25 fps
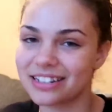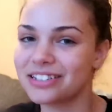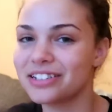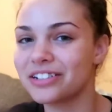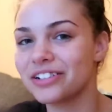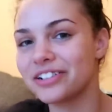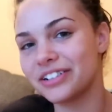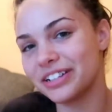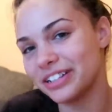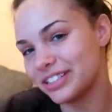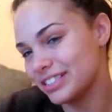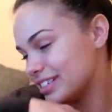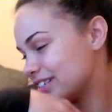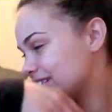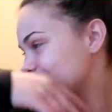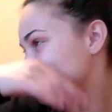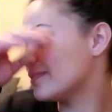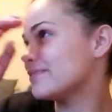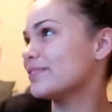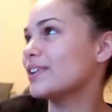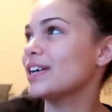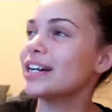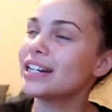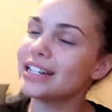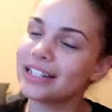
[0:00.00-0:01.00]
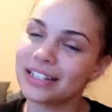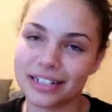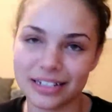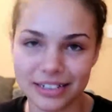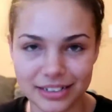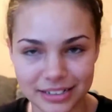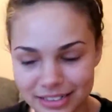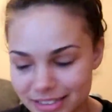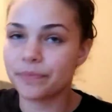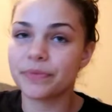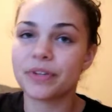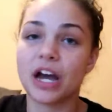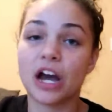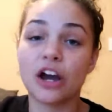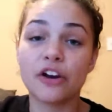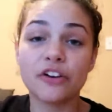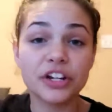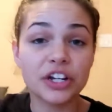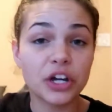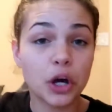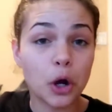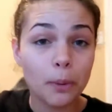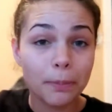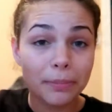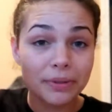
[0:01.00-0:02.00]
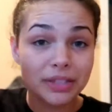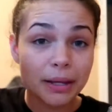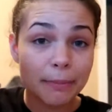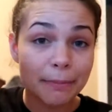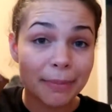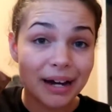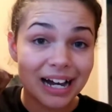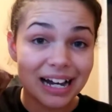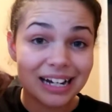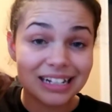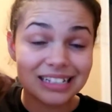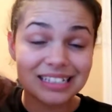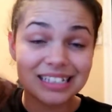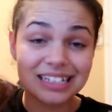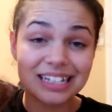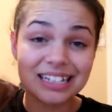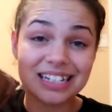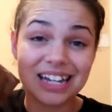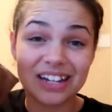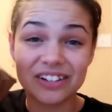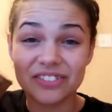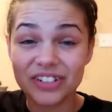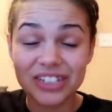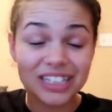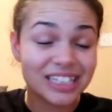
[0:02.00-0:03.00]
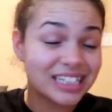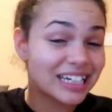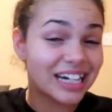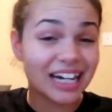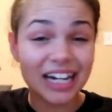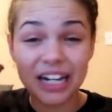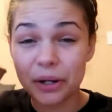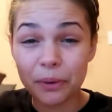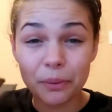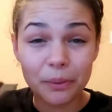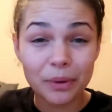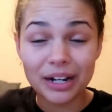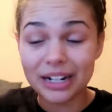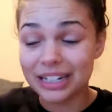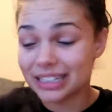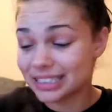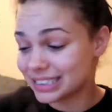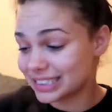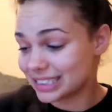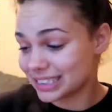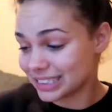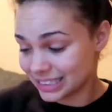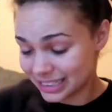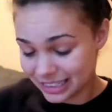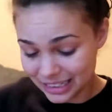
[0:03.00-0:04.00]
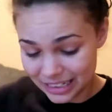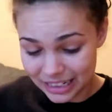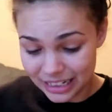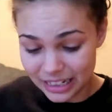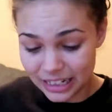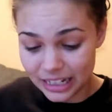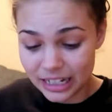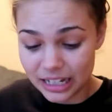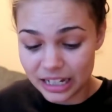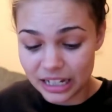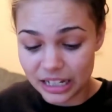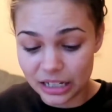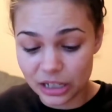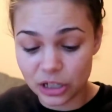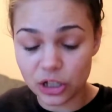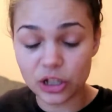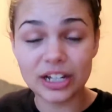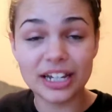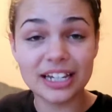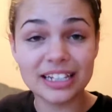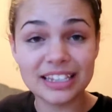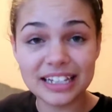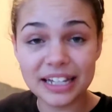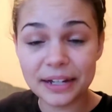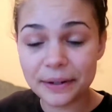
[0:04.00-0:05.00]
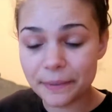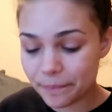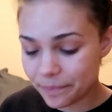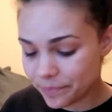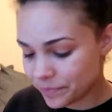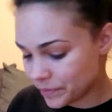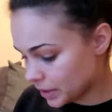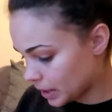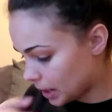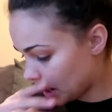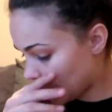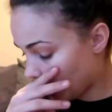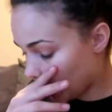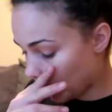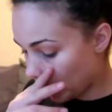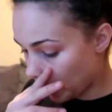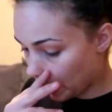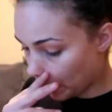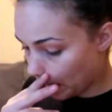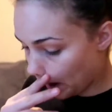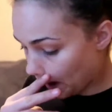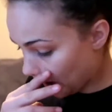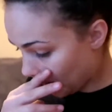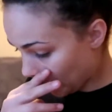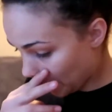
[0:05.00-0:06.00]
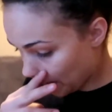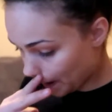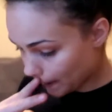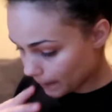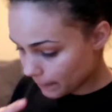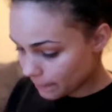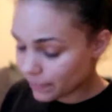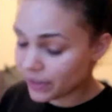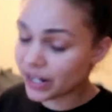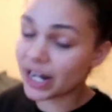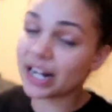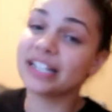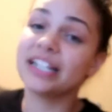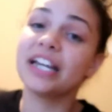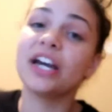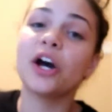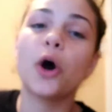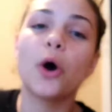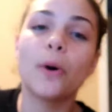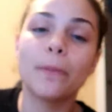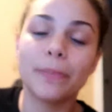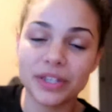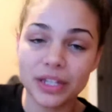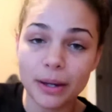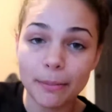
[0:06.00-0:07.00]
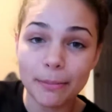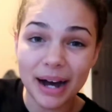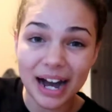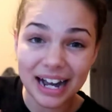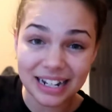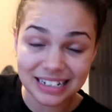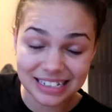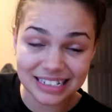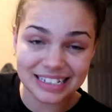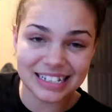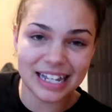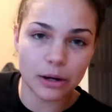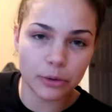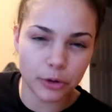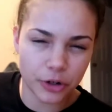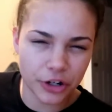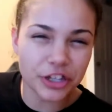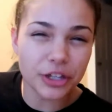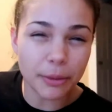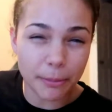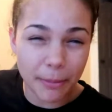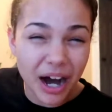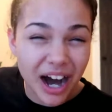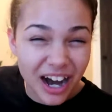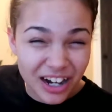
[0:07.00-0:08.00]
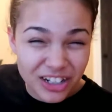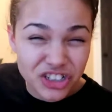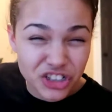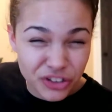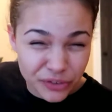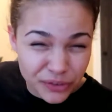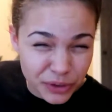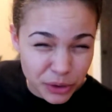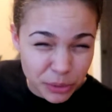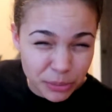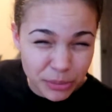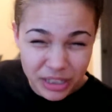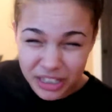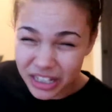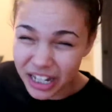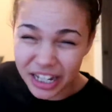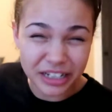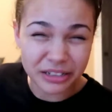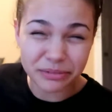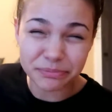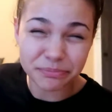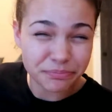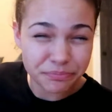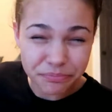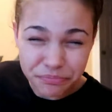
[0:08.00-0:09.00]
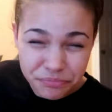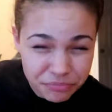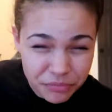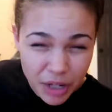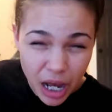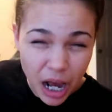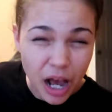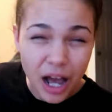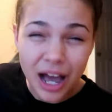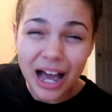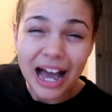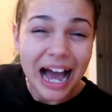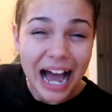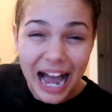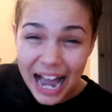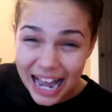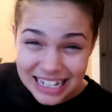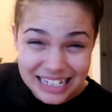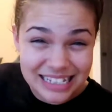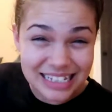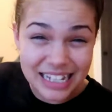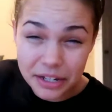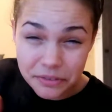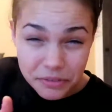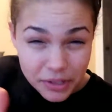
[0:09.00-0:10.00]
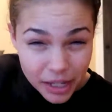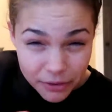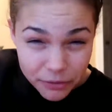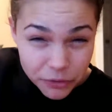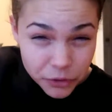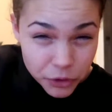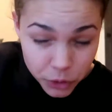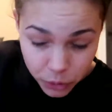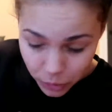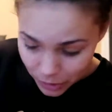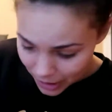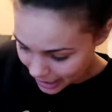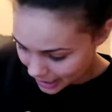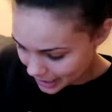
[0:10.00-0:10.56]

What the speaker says: can turn into divineness. I already opened the box because I really kind of wanted to look at them, but I didn't open the boxes that were in the box, you feel me? Like, I saved that for you